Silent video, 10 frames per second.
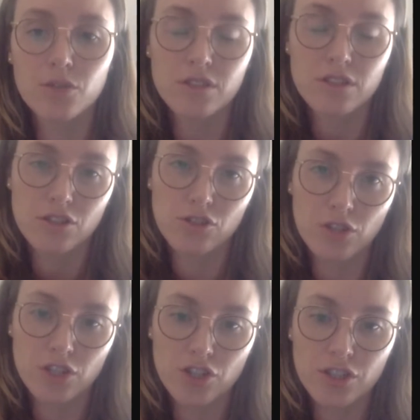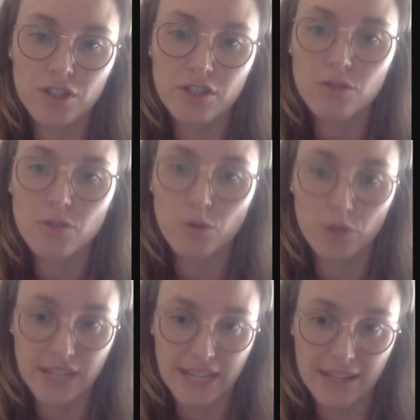used instructions or
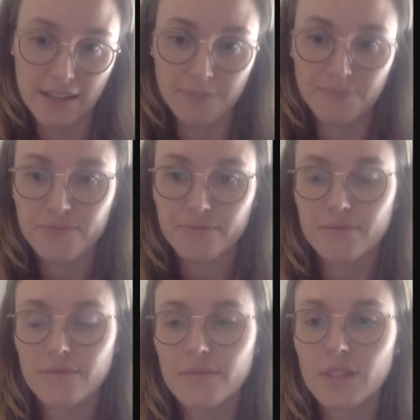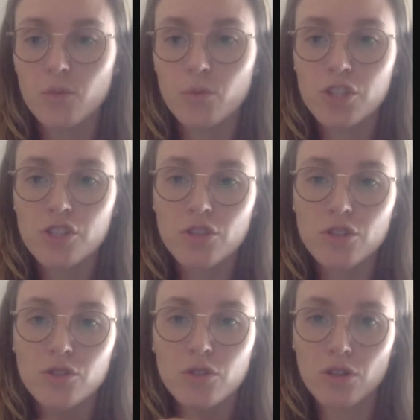data, which is
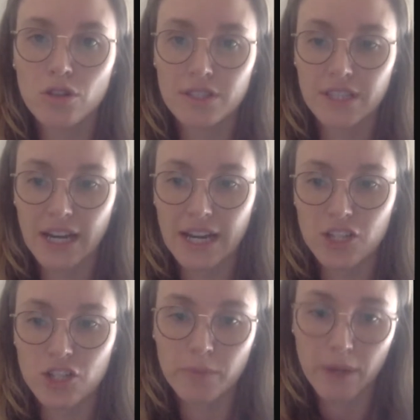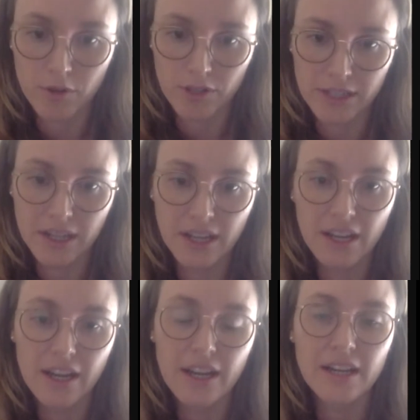also called a cache memory.
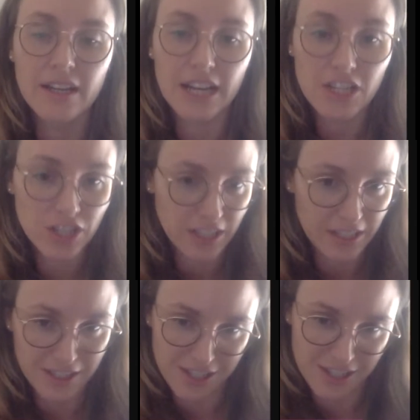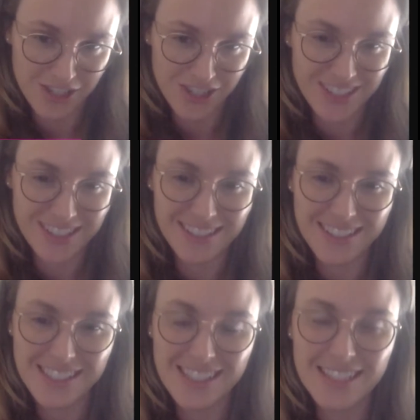Caching, in a
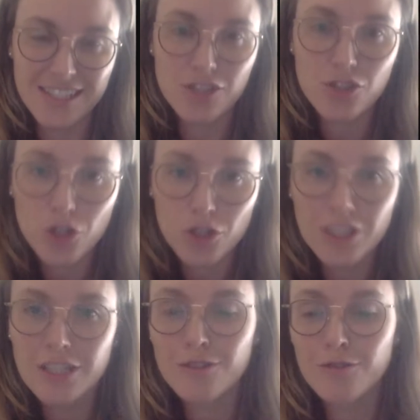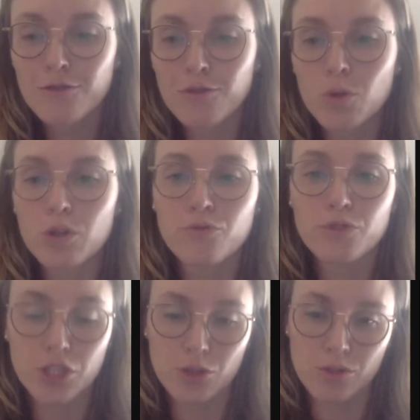nutshell, is storing for
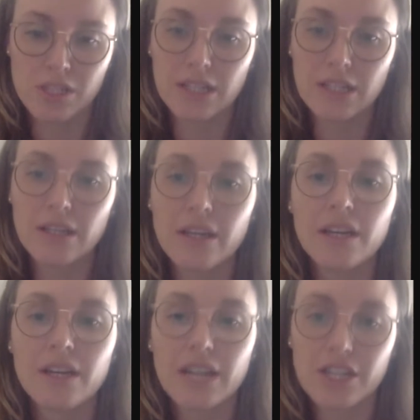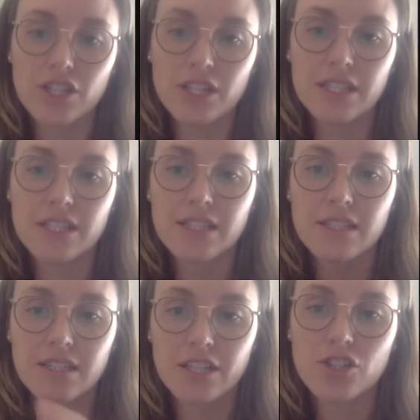reusing. Caching is
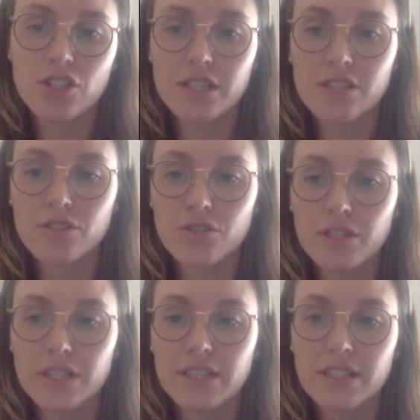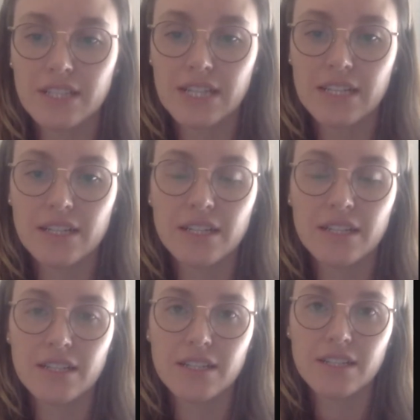essentially storing the data
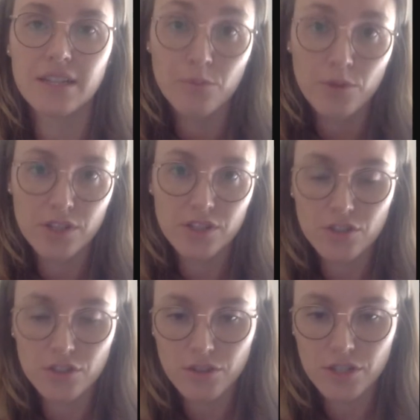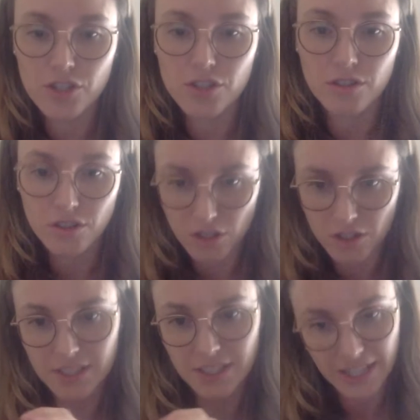in a temporary storage
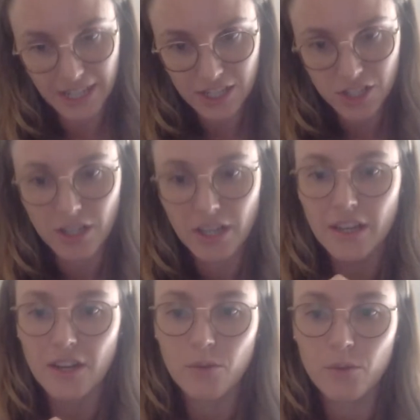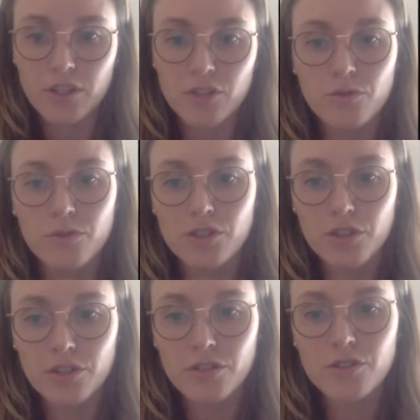called a cache, and when you
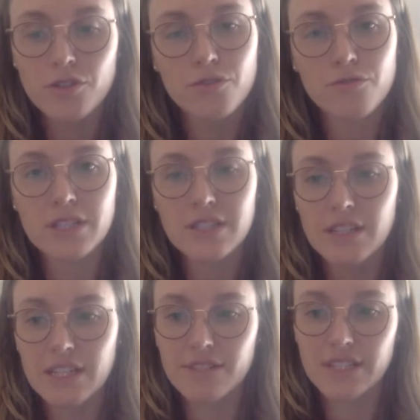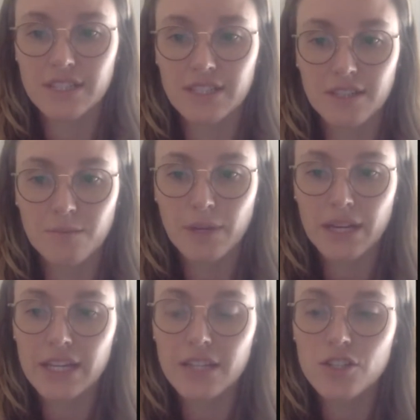return to a recently visited
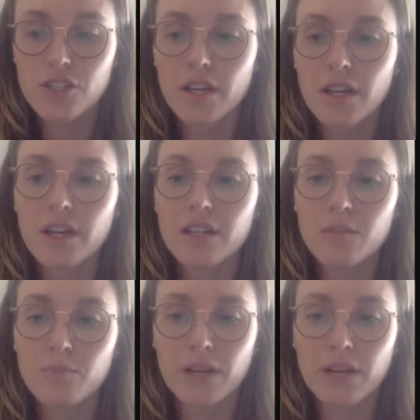page, the